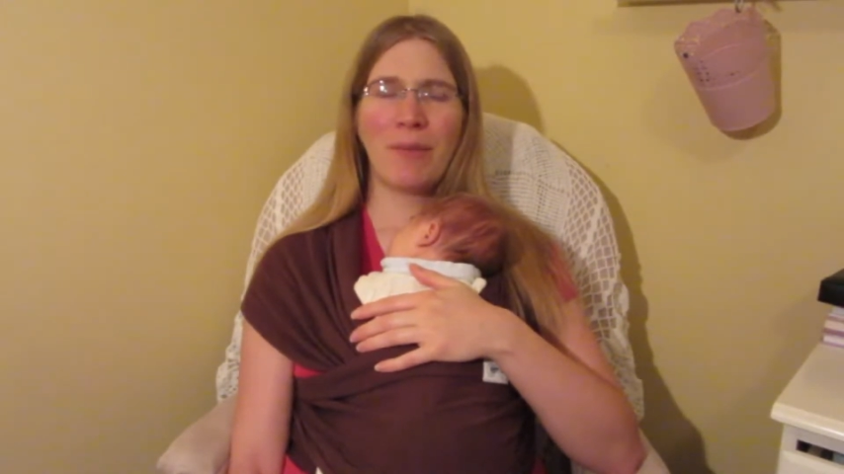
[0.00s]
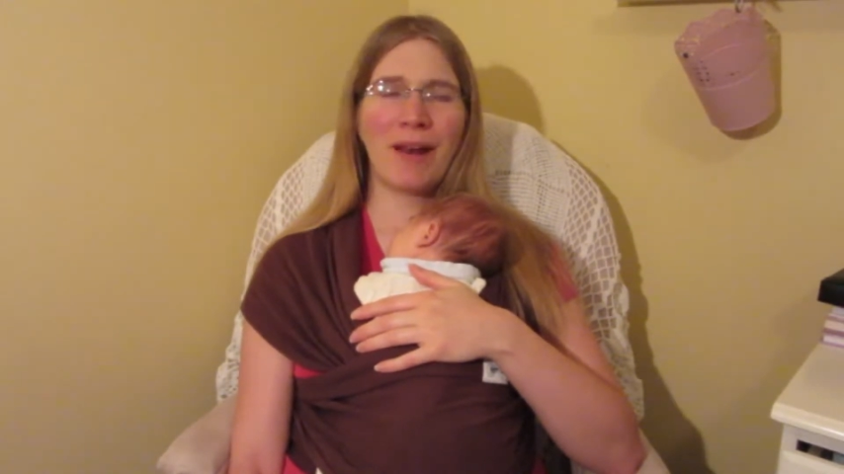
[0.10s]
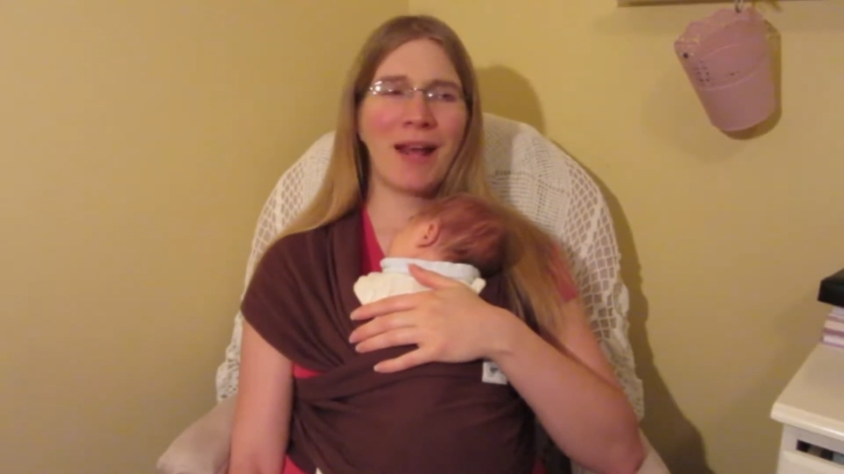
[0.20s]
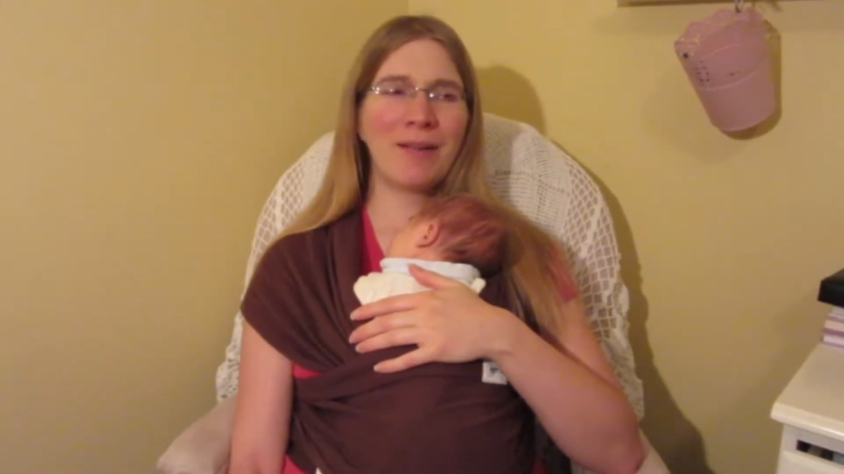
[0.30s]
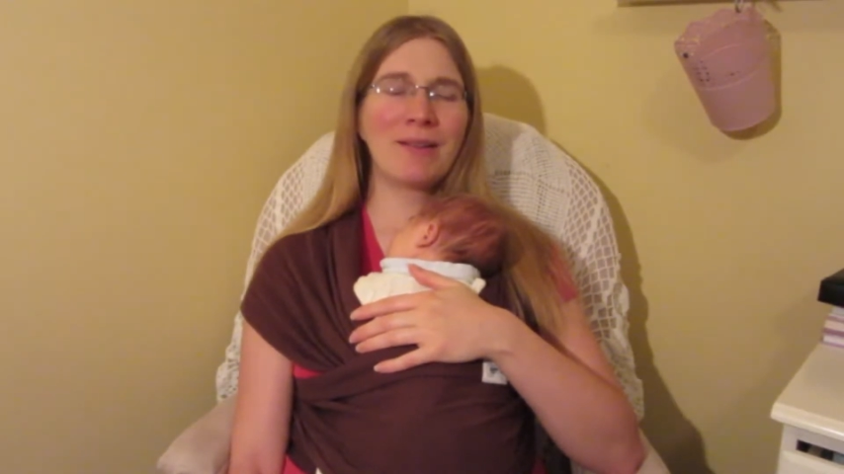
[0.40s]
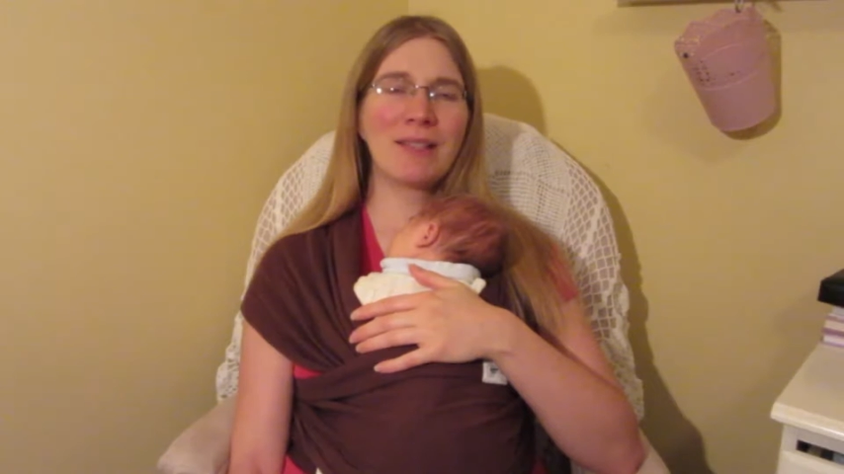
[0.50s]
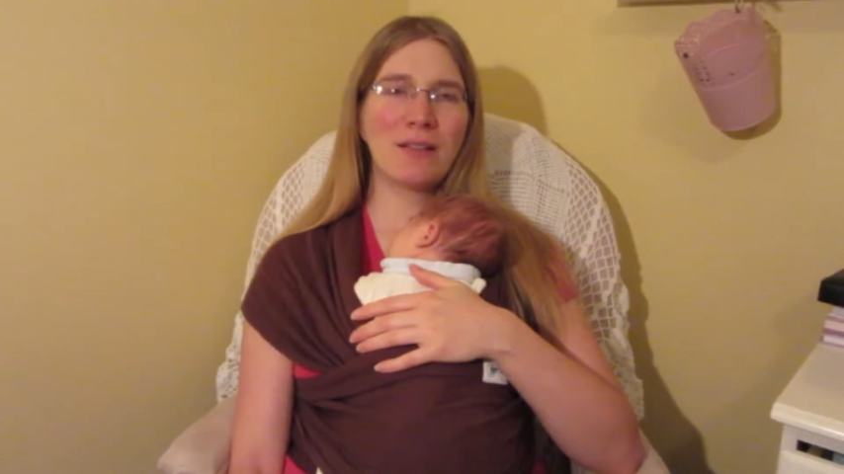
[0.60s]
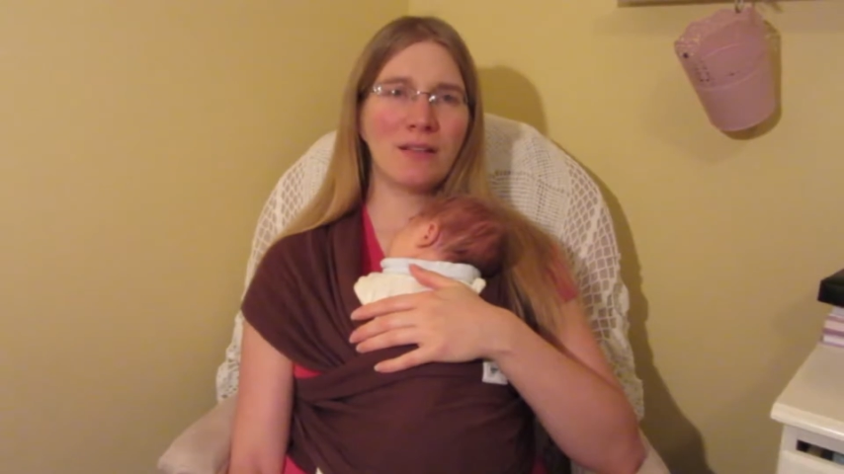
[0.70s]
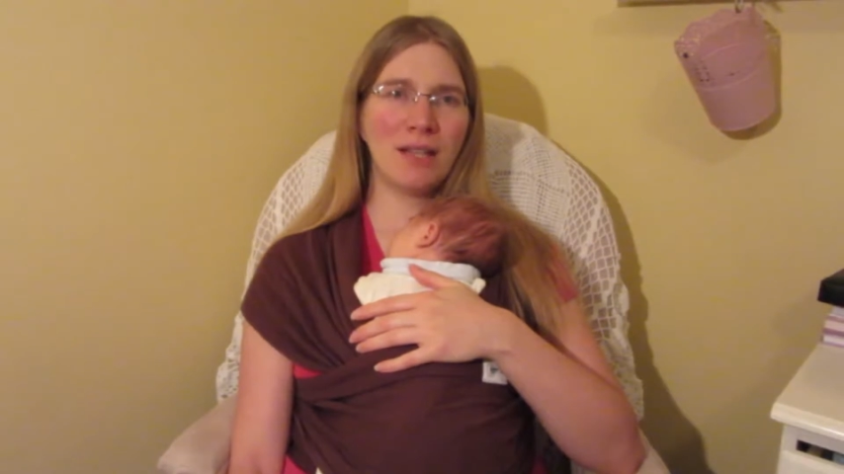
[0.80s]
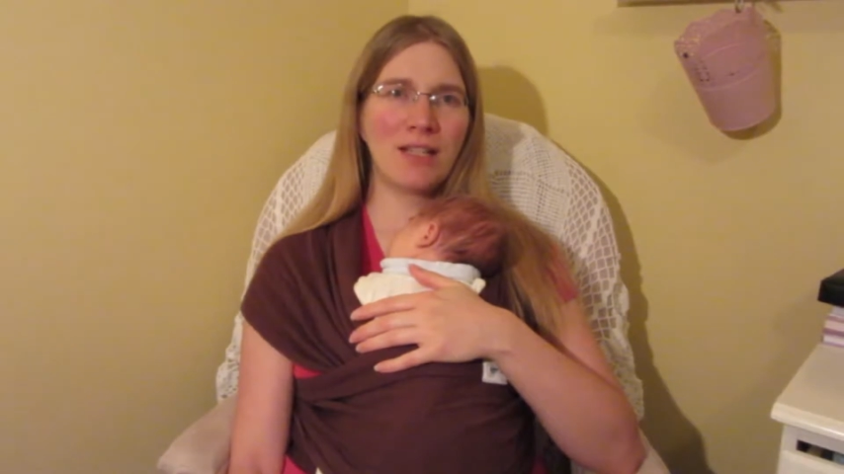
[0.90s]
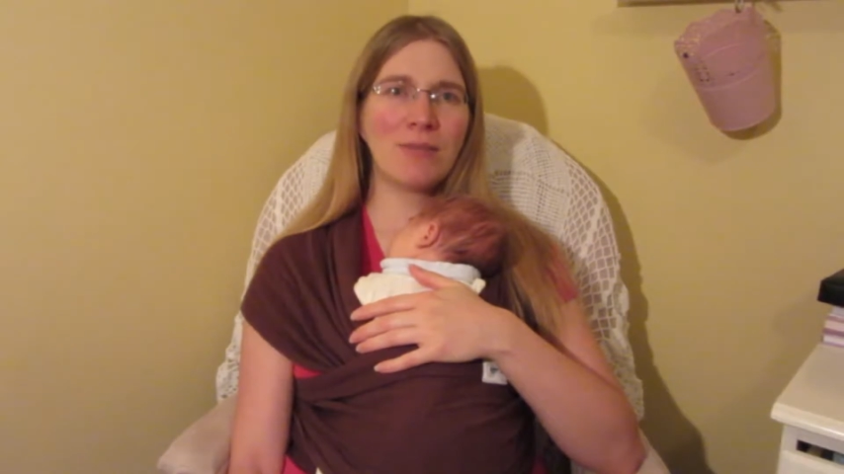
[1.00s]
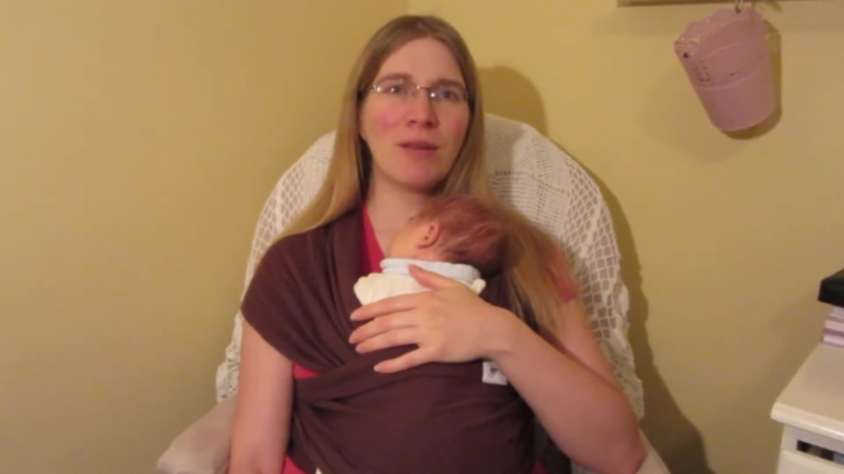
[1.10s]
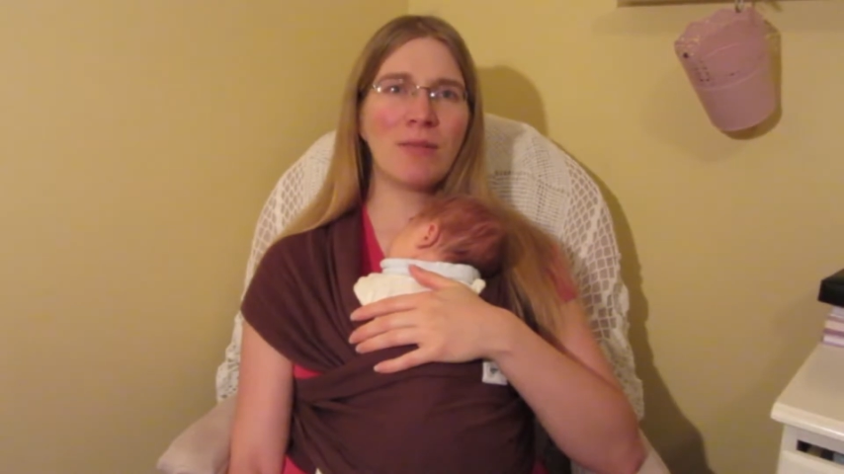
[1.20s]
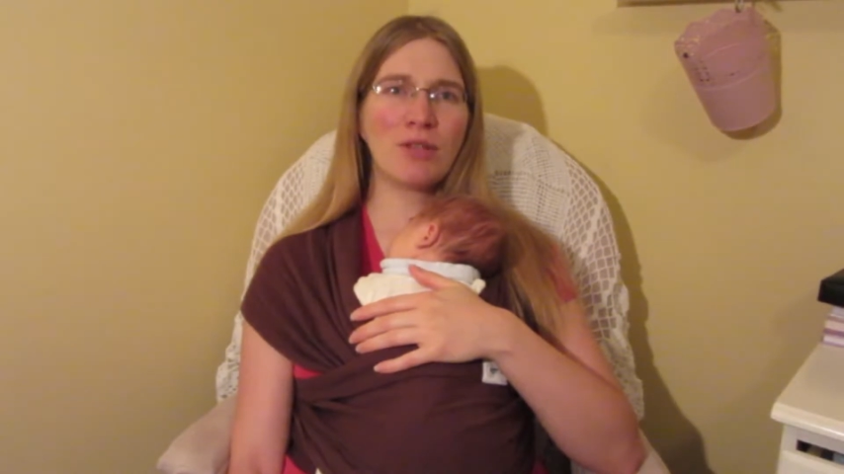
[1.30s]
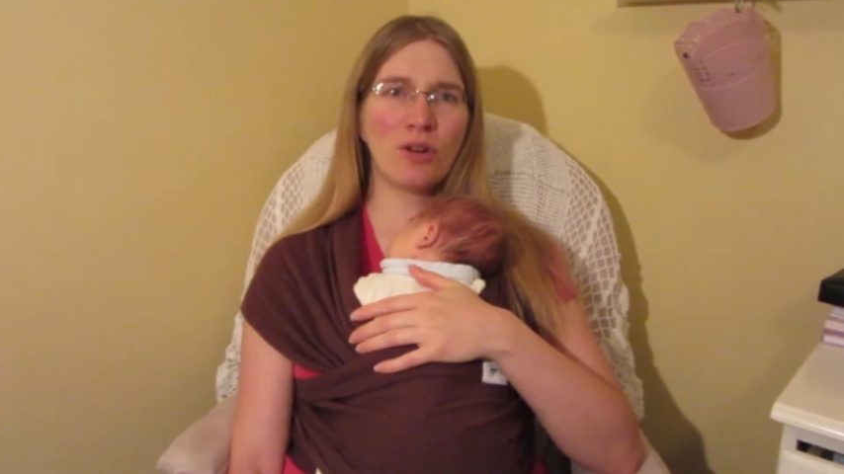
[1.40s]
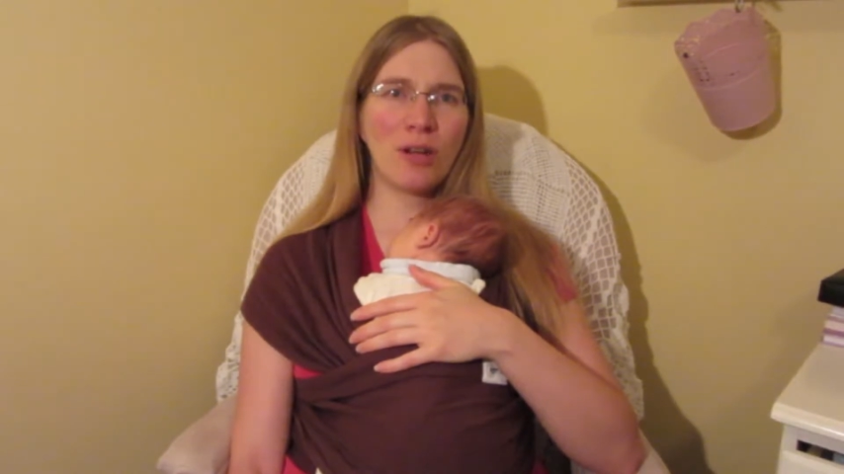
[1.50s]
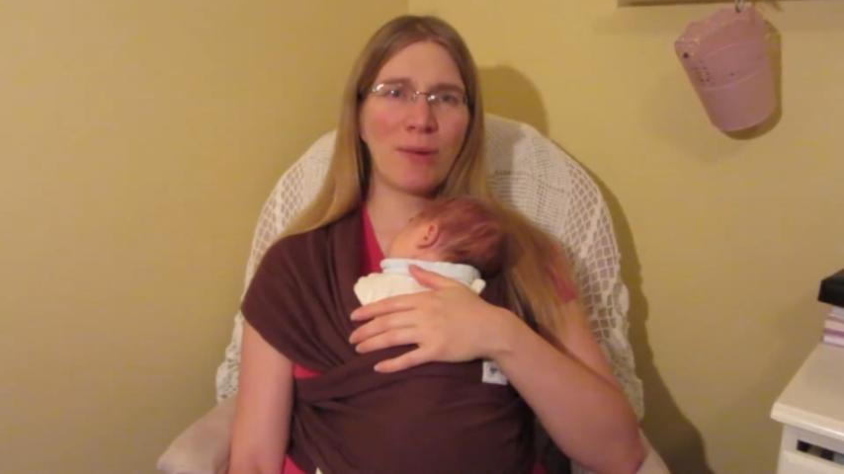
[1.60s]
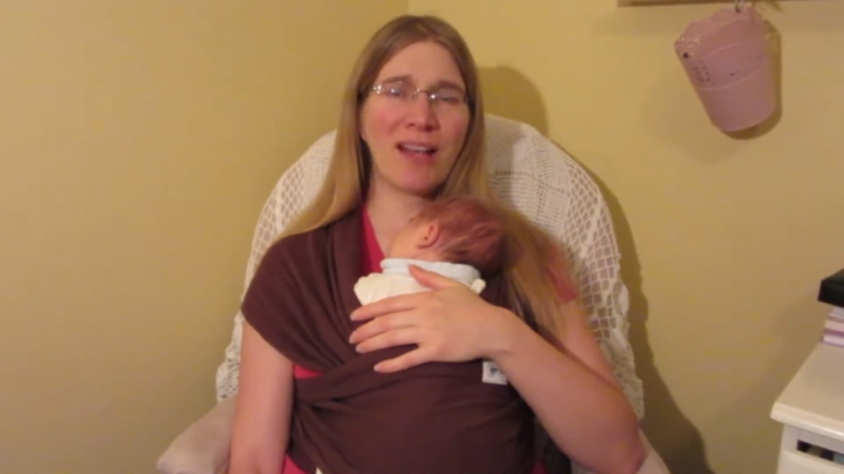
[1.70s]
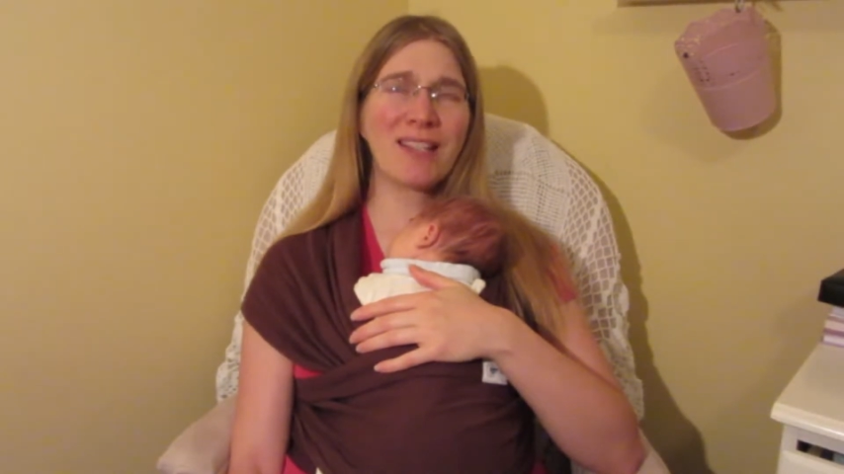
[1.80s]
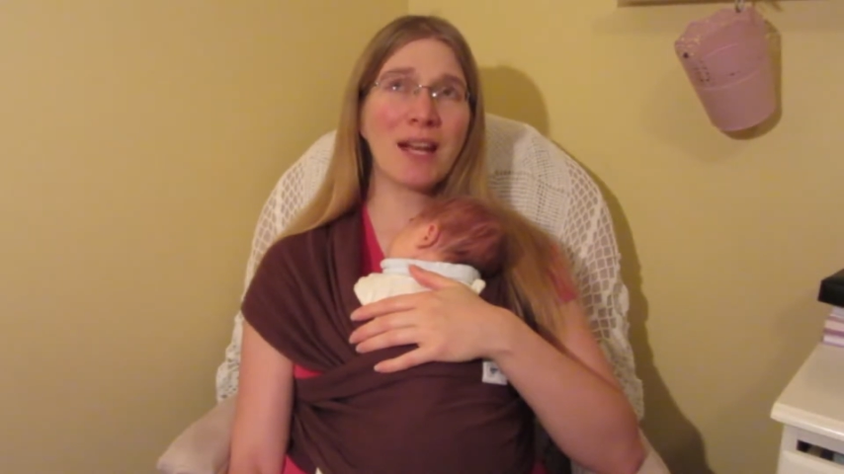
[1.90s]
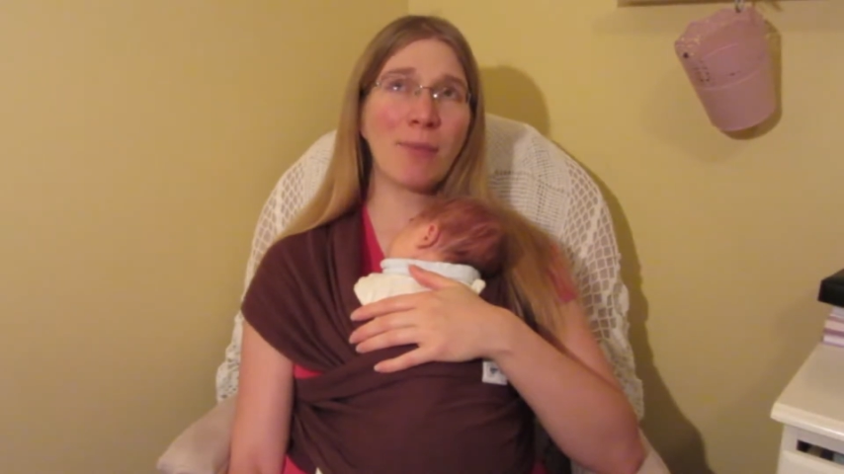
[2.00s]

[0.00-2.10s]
but I still need to be in maternity pants,